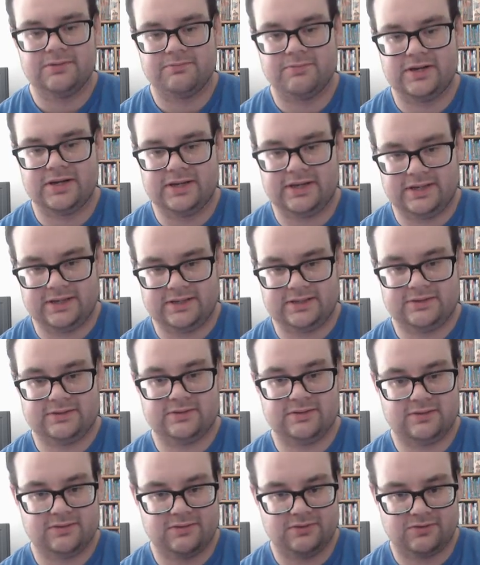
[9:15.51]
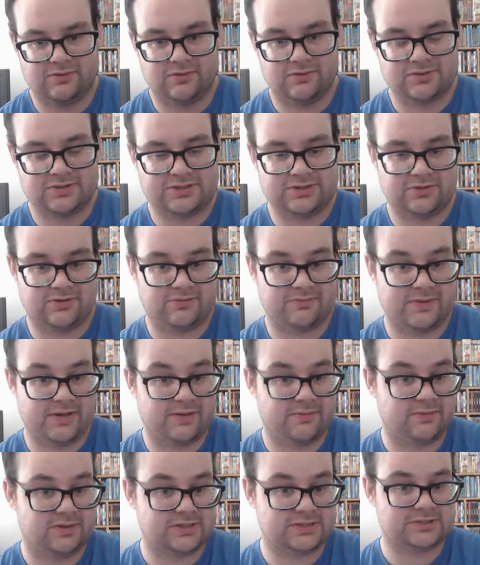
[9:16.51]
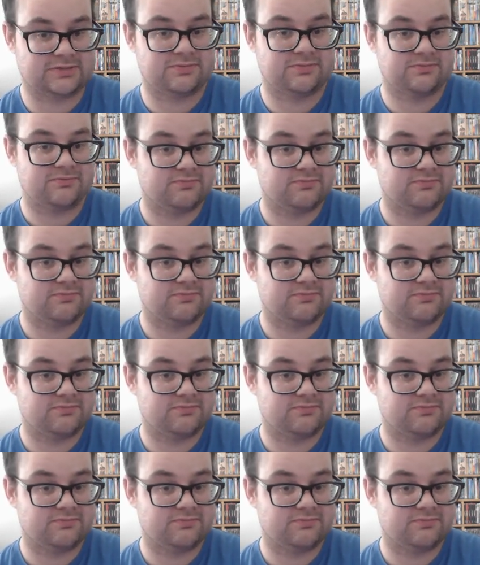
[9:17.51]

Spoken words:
and of course Darkman must,